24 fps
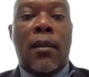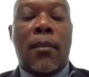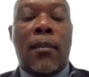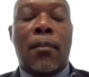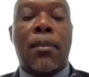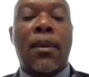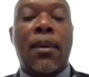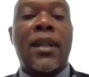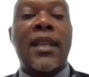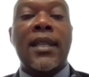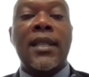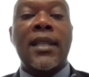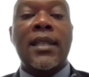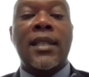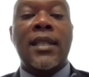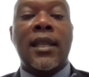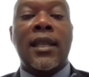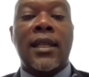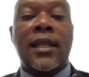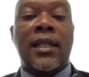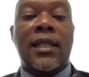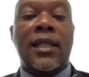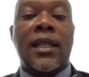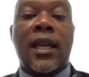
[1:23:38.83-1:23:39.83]
please
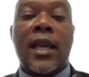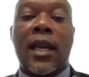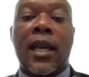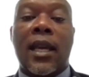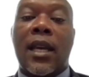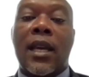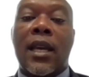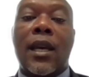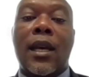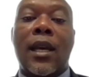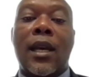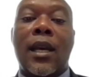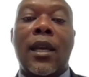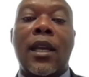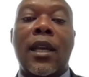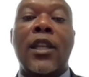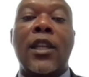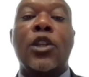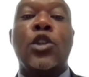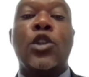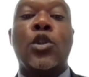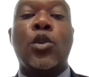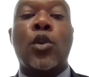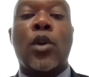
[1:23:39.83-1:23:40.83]
take
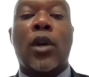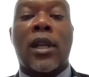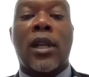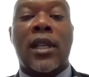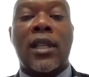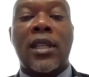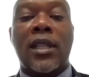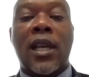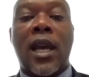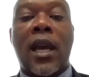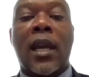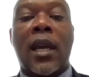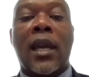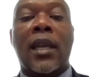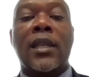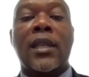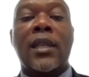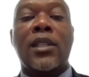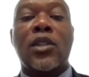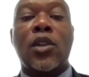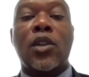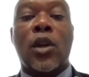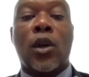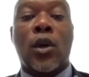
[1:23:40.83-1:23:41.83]
insurance
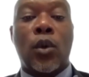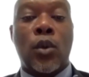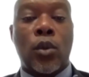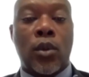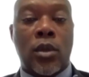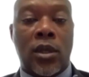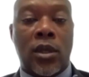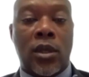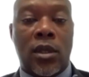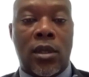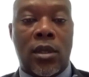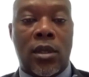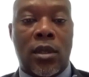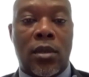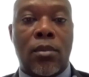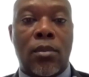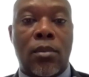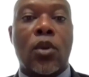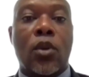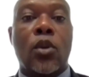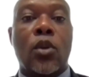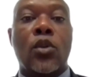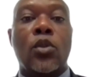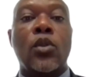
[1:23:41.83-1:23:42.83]
against your goods,
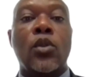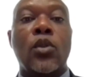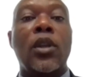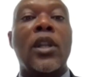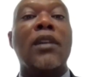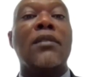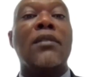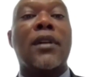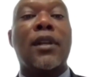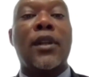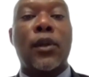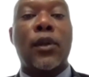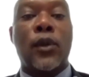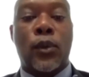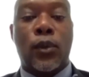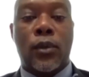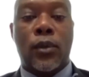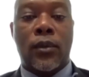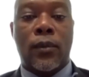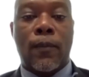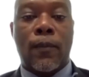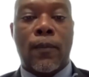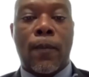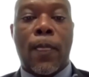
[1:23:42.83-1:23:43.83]
because you never know
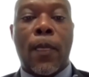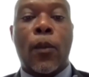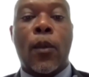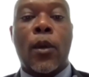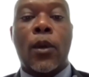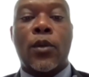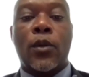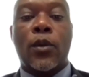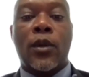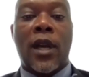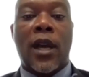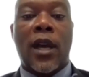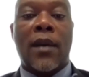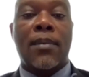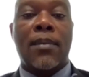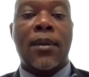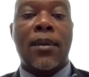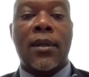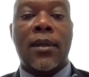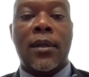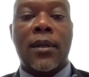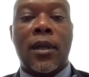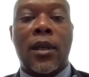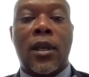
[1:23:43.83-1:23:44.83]
what will
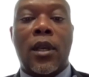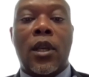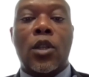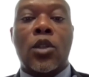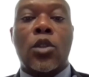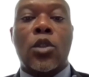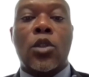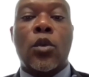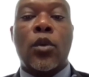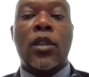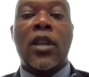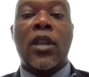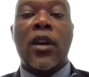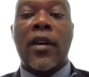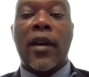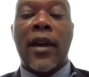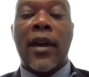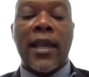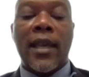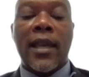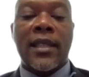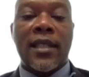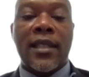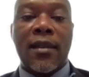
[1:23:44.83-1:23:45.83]
happen. So with our
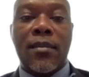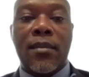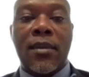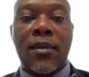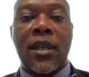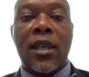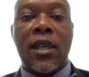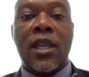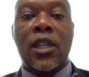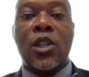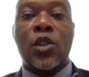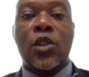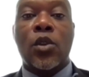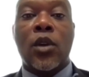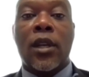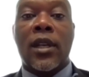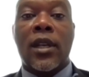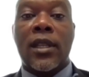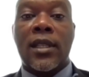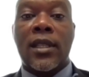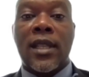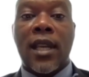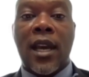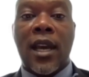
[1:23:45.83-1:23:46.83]
SME
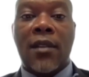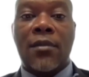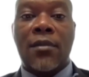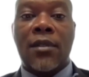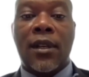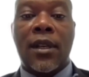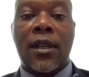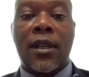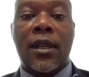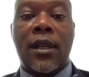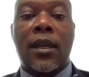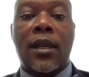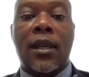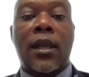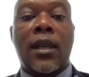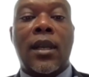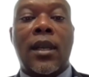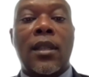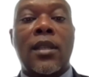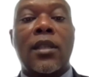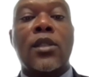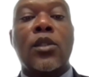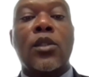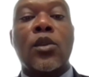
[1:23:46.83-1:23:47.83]
insurance cover,
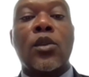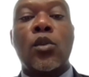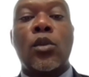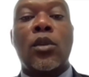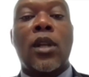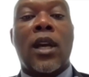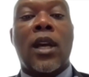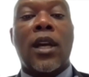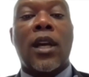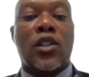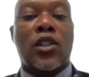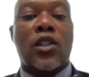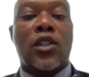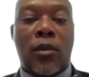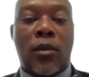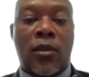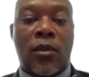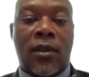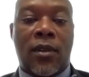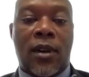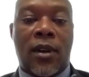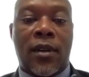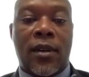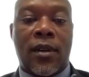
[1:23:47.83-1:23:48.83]
this good customer
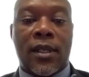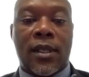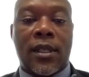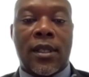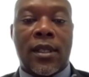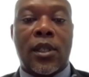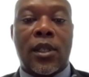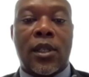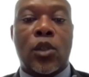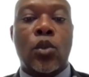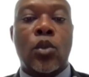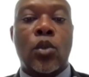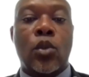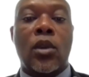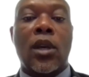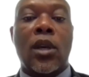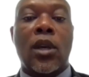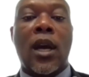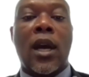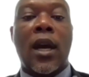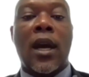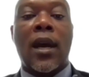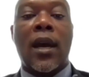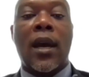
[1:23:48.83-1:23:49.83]
of ours took
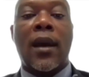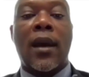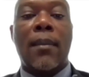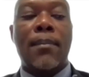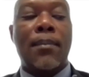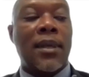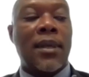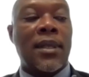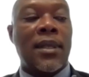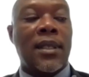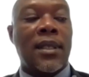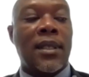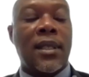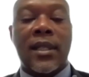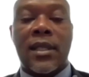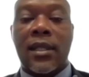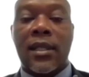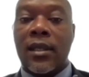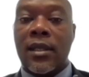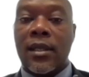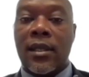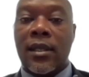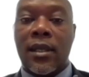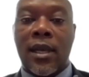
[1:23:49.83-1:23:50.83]

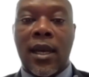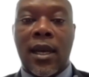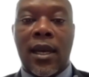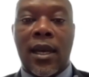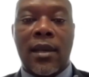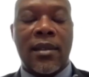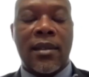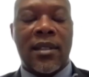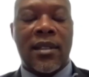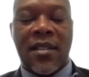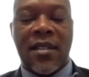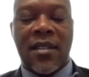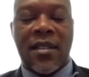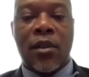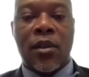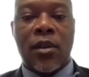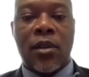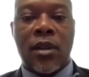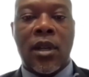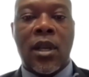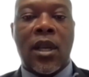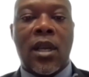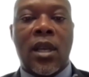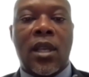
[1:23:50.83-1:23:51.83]
business,
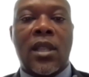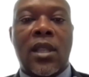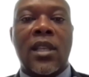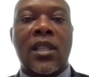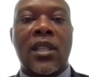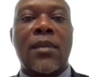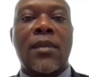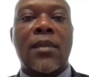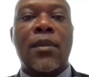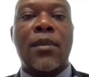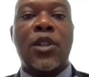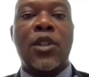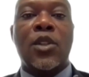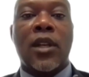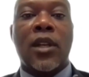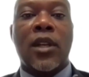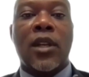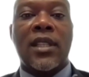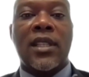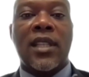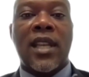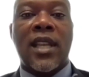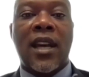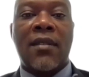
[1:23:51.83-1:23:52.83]
several. The SME
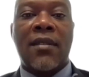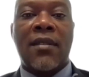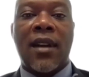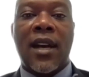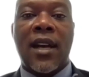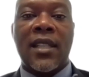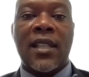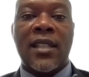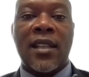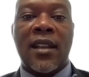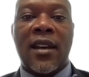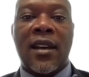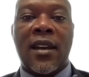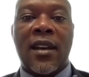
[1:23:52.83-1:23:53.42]
insurance cover has